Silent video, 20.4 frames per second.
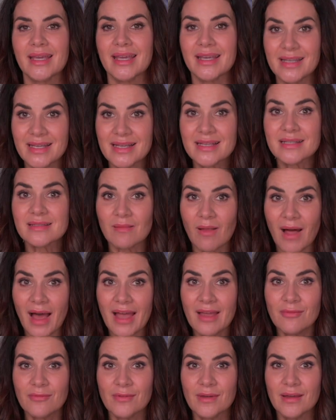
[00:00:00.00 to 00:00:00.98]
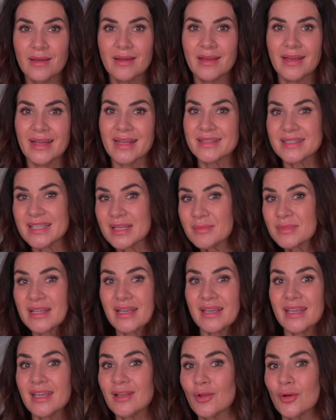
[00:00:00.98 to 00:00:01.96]
In his life, it seems
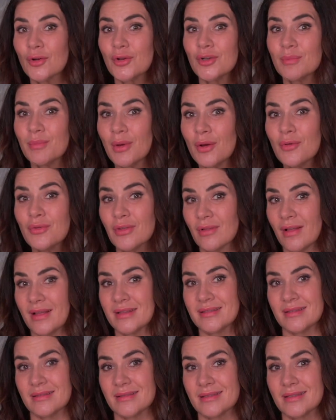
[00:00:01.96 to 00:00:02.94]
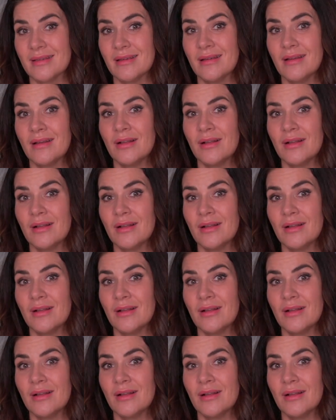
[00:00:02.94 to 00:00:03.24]
like he learned both lessons,